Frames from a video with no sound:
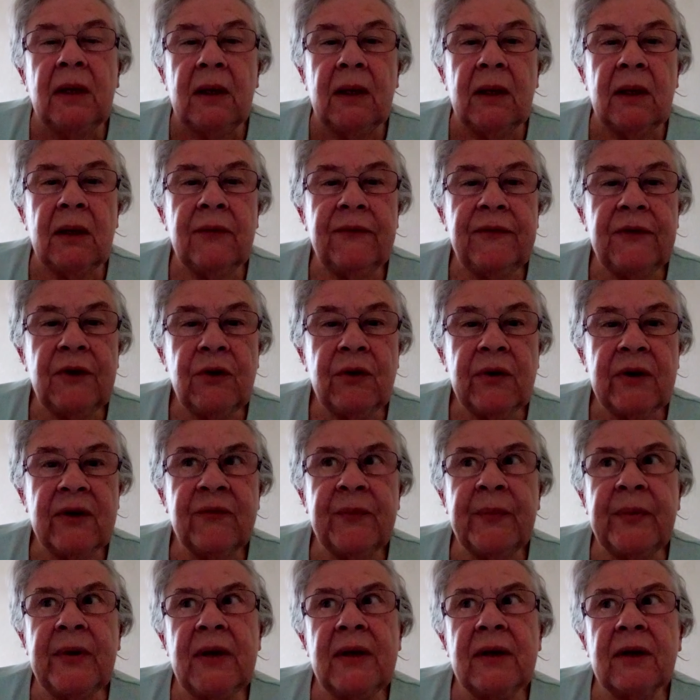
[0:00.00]
If you
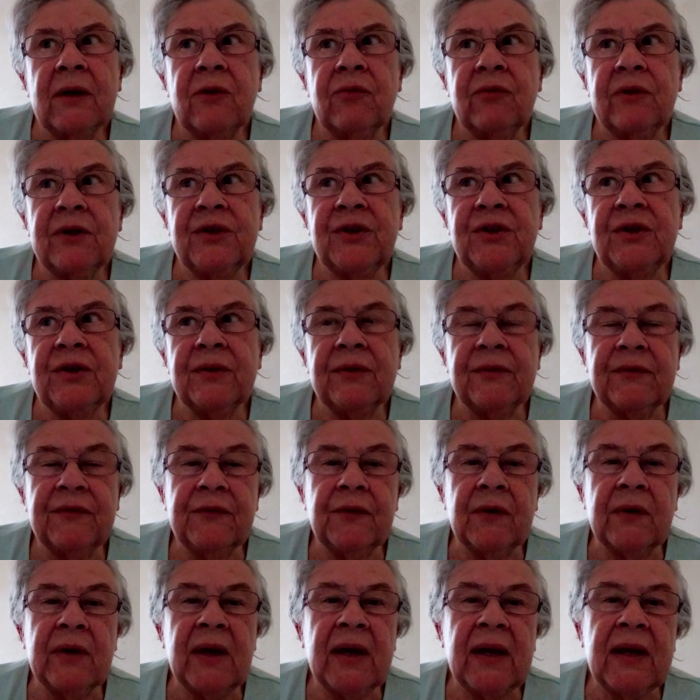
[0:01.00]
have been a Christian
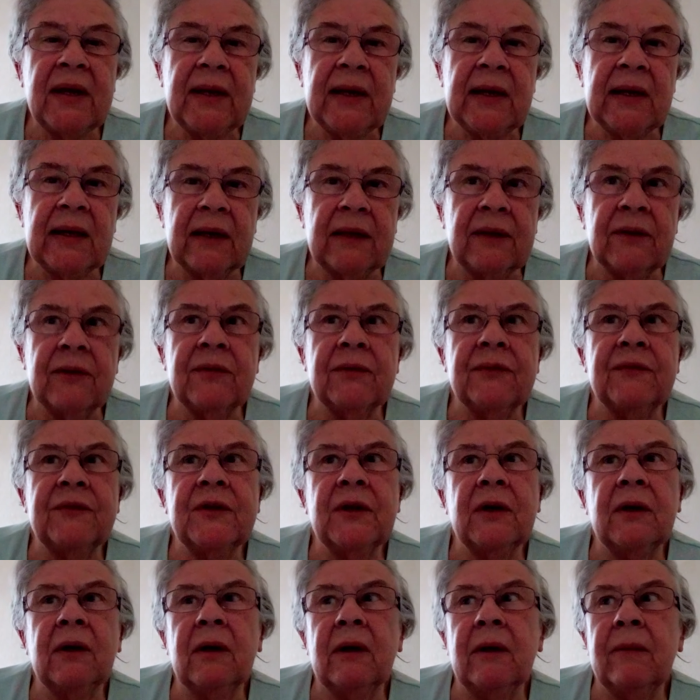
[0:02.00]
for any length of
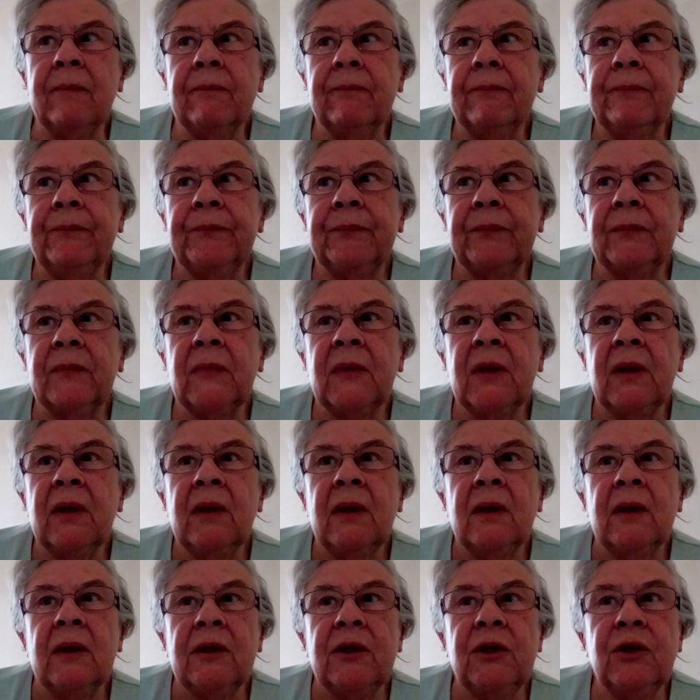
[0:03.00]
time,
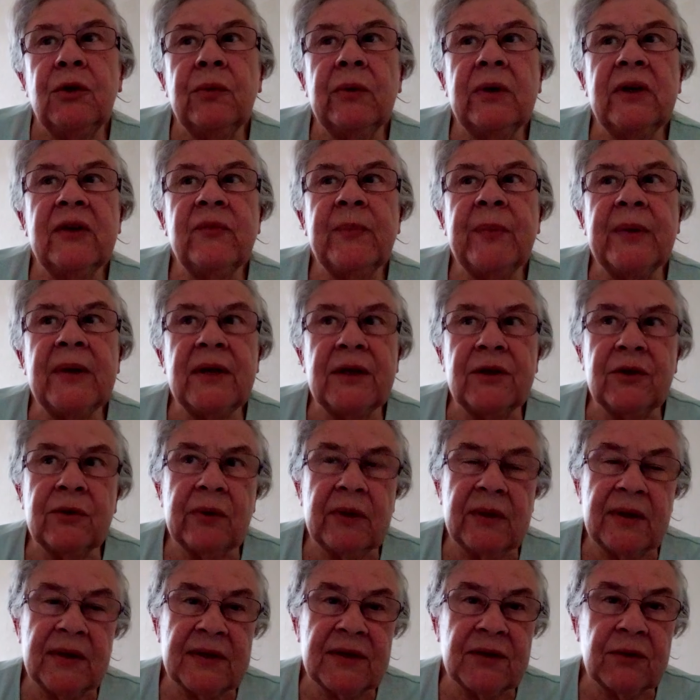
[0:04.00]
you will have been
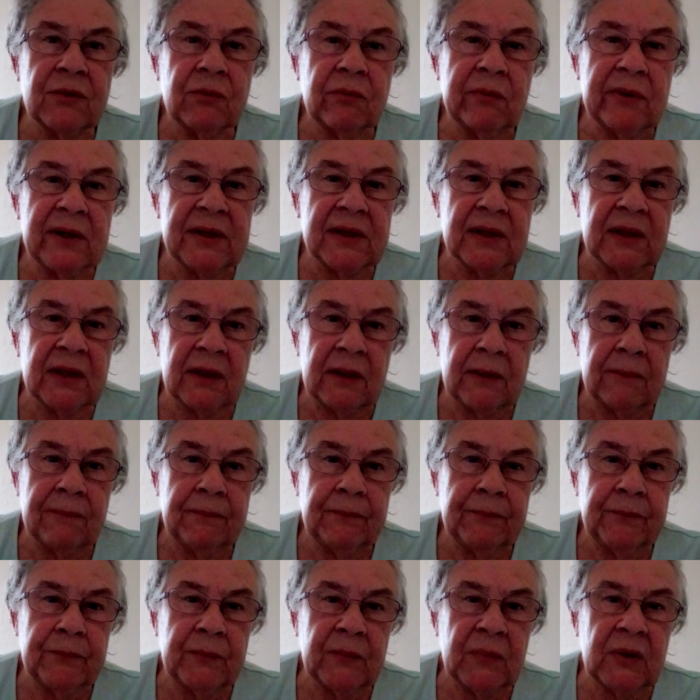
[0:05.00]
doing this already,
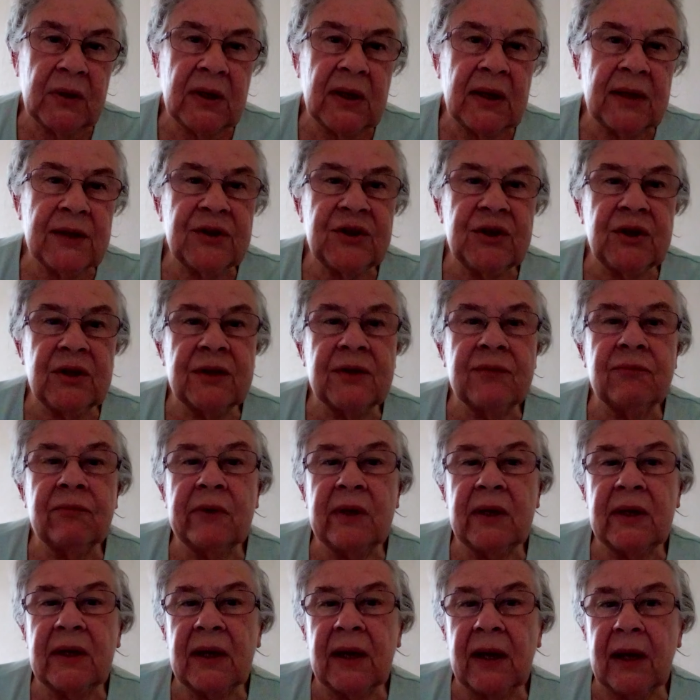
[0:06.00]
but let's just
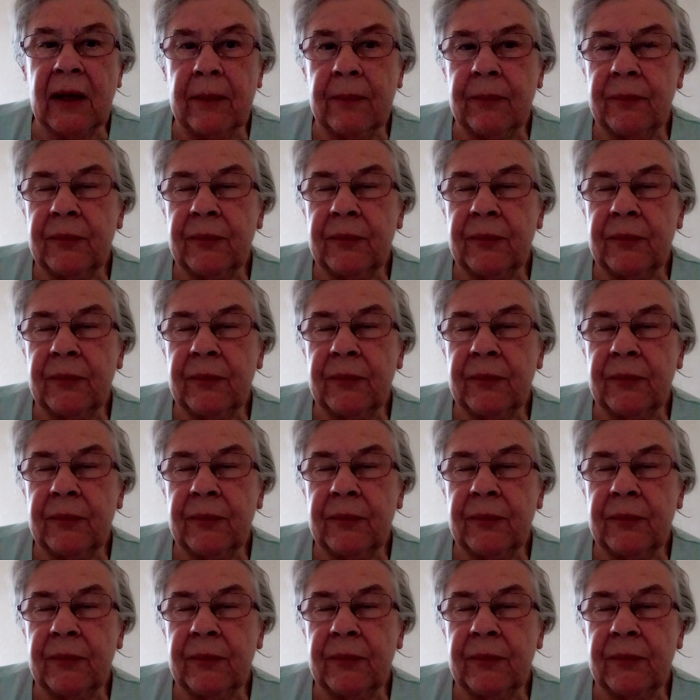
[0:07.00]
recap.